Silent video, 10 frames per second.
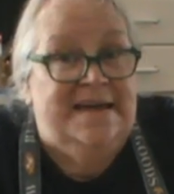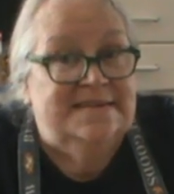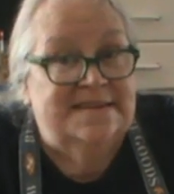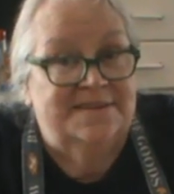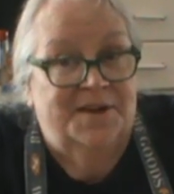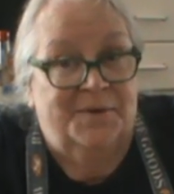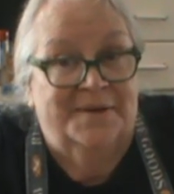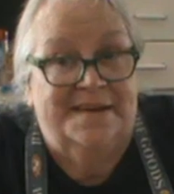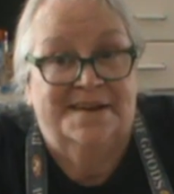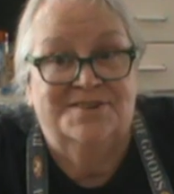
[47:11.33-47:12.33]
Didn't know
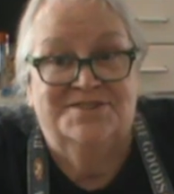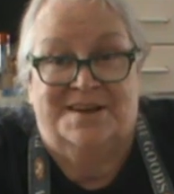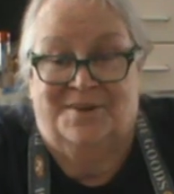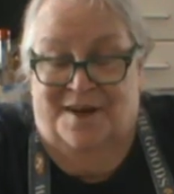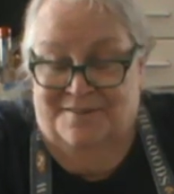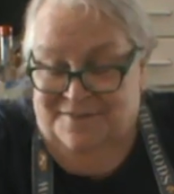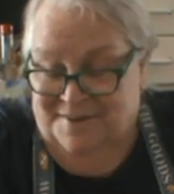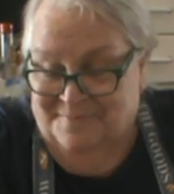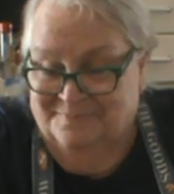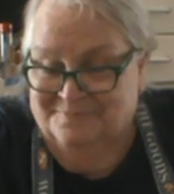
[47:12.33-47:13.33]
it, and it shut off.
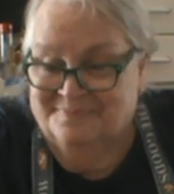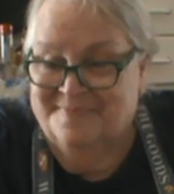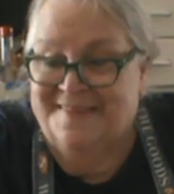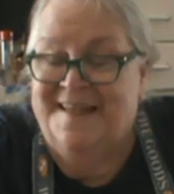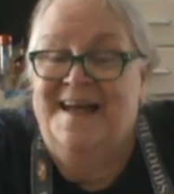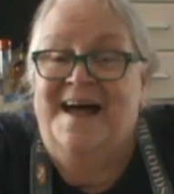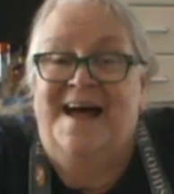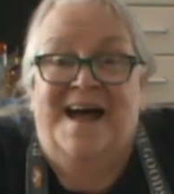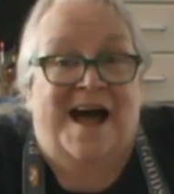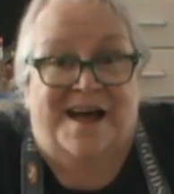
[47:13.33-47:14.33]

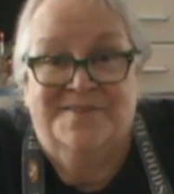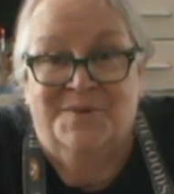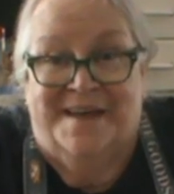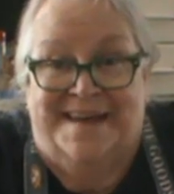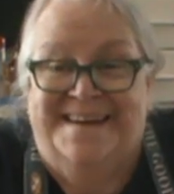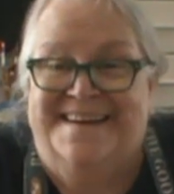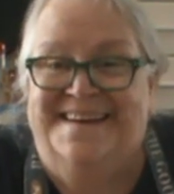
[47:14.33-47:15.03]
That's okay.